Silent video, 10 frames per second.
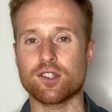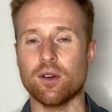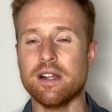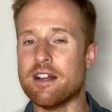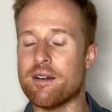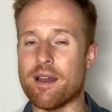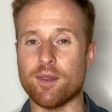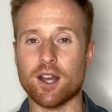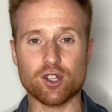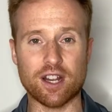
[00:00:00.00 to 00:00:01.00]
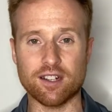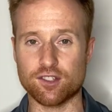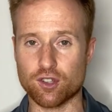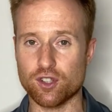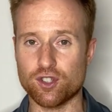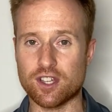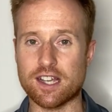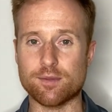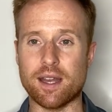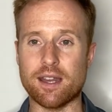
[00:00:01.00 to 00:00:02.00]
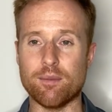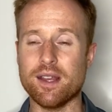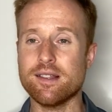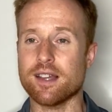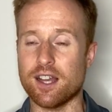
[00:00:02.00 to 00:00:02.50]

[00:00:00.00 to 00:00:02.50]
So I'm not trying to discourage you guys by any means.